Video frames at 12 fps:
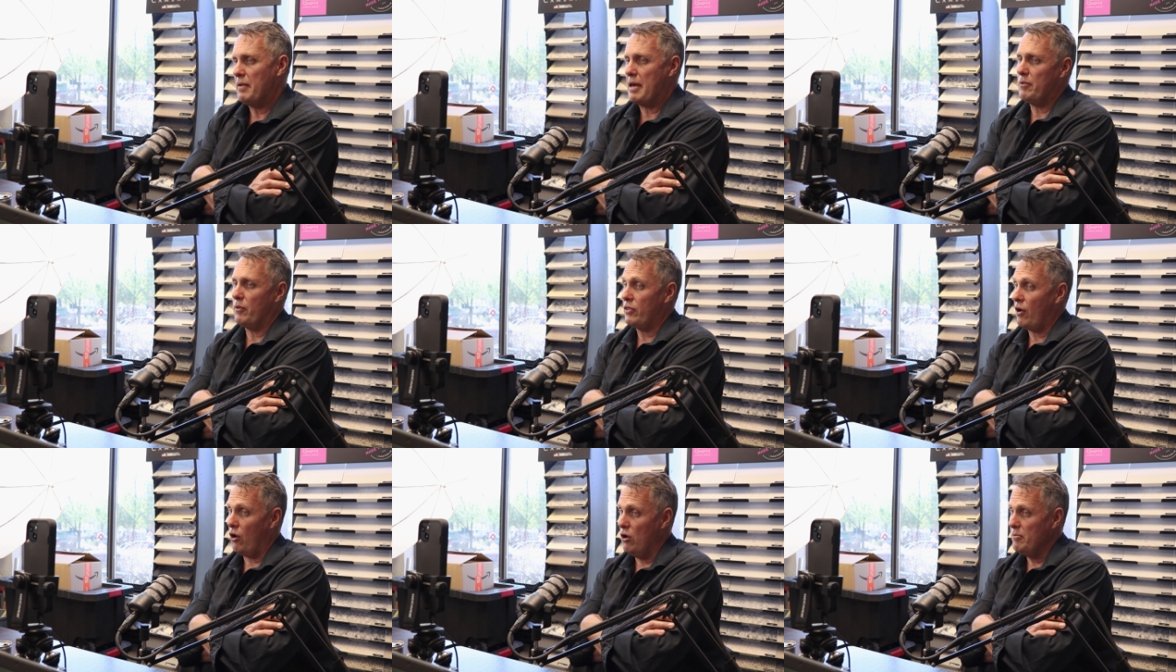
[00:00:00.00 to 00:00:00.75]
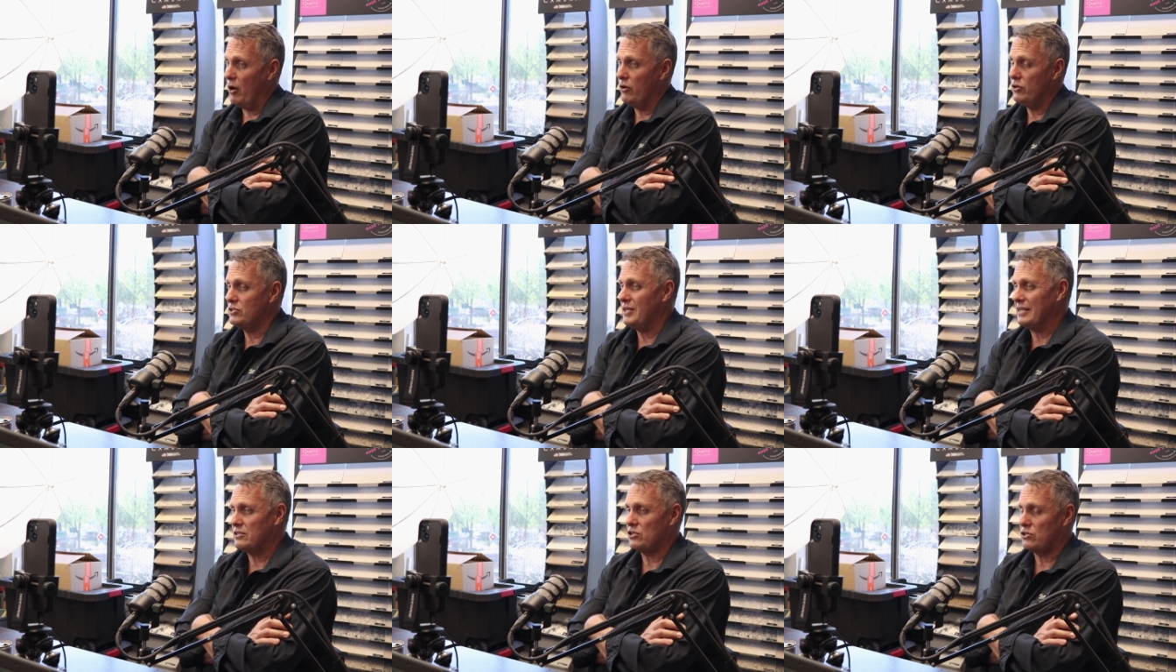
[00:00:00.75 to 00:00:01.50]
maybe with homeowners,
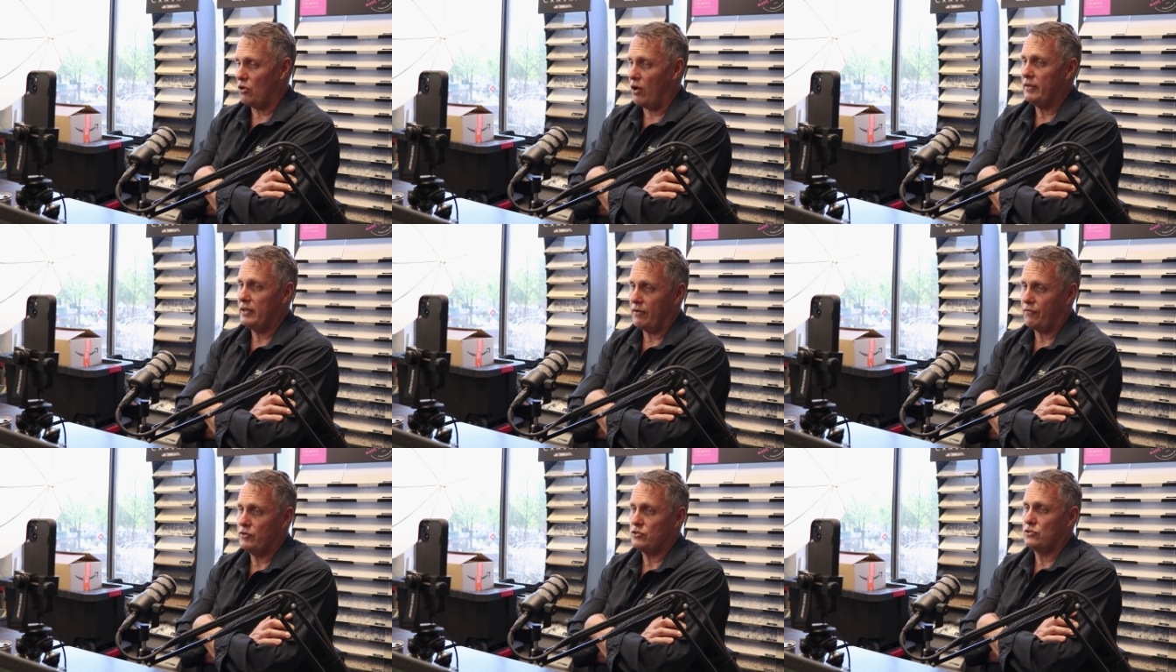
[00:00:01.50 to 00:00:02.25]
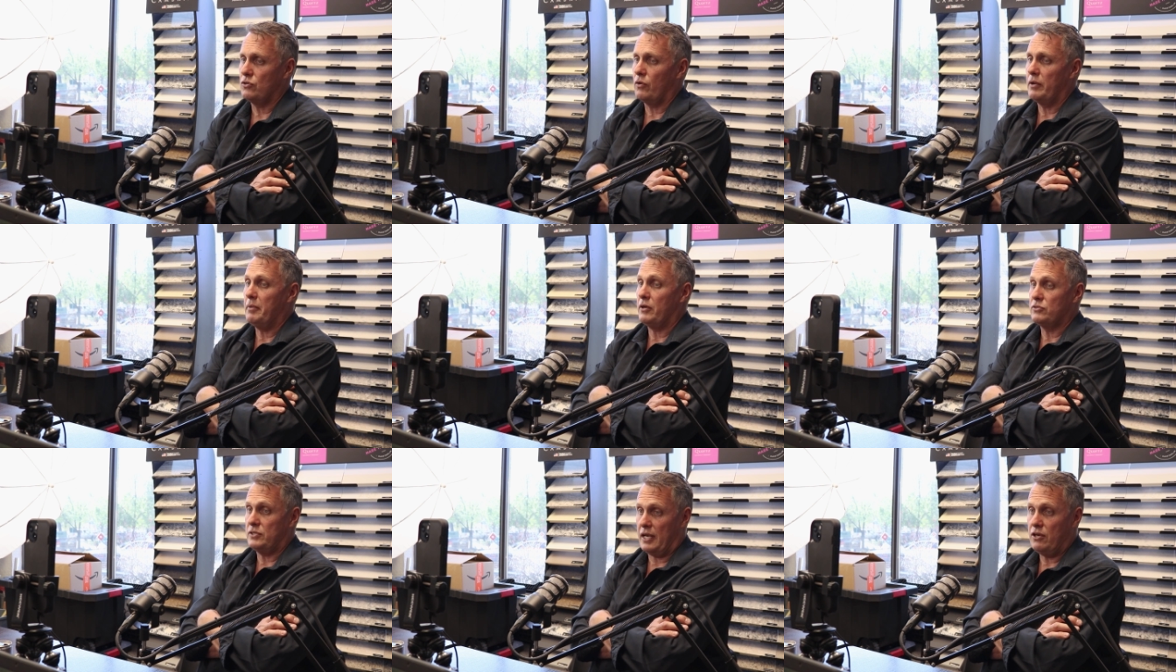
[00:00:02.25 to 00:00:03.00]
that's a slightly different story
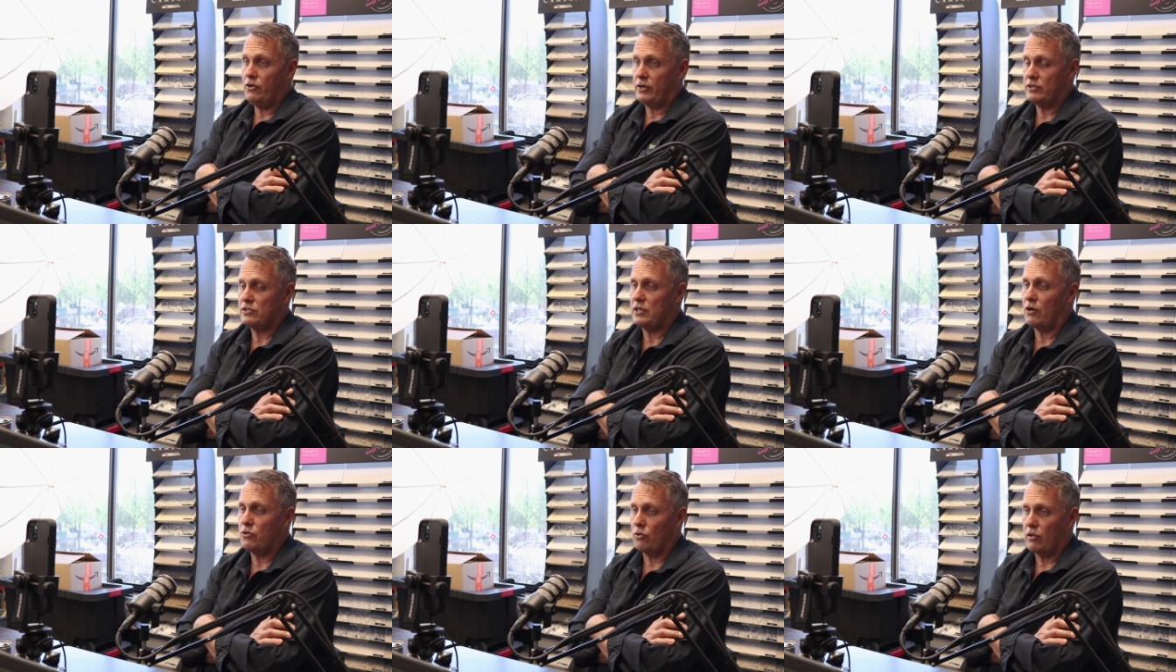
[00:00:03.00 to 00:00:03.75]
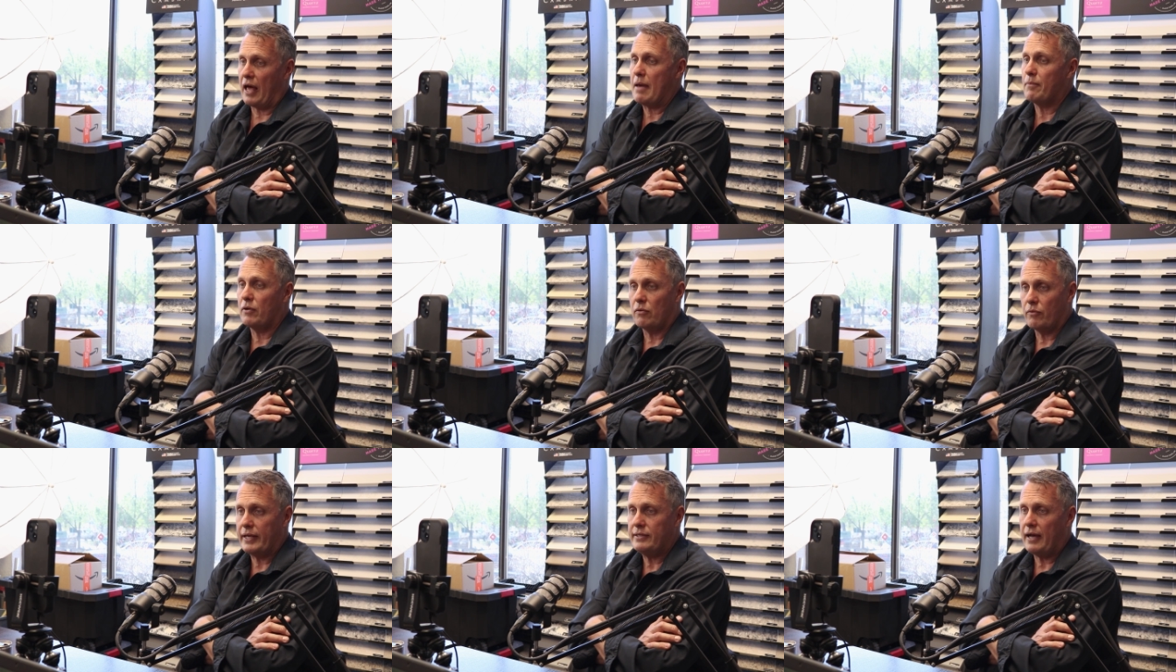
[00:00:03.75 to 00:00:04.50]
because then you can sell your labor
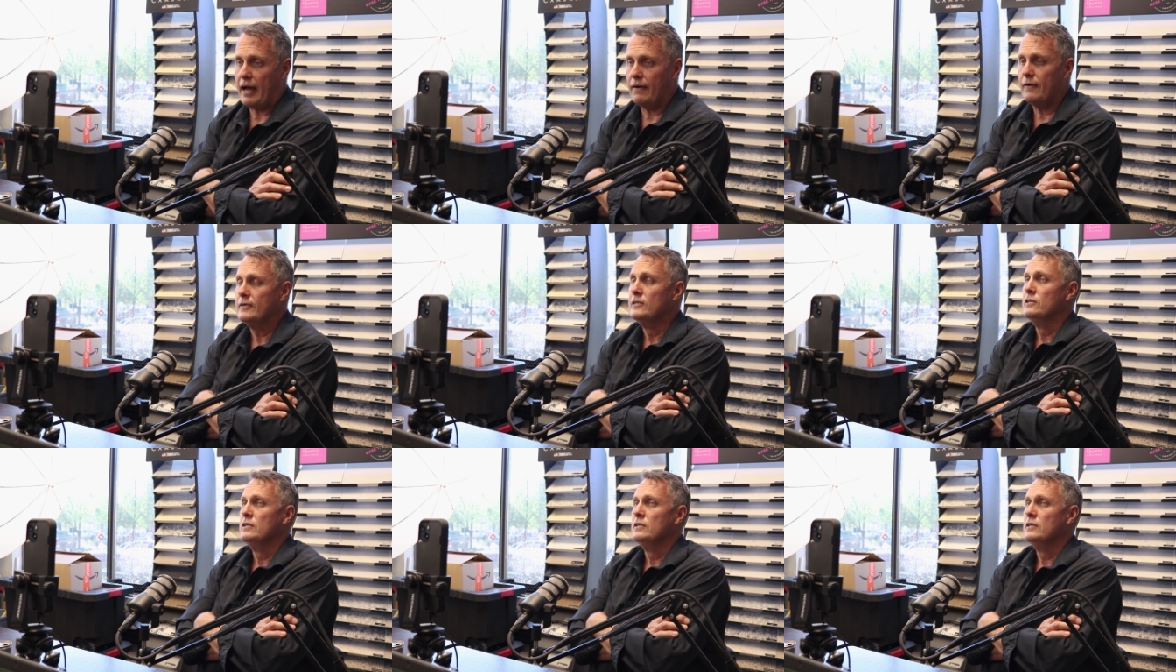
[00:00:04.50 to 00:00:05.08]
at retail.